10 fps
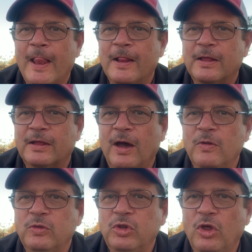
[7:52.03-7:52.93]
go
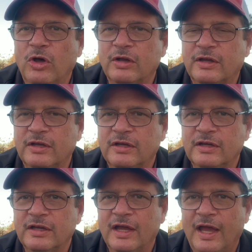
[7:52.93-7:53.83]
look
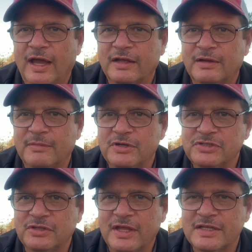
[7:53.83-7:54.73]
at commercial
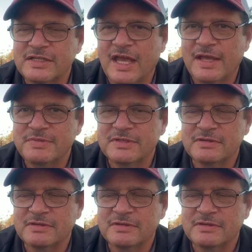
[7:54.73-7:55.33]
landscapes,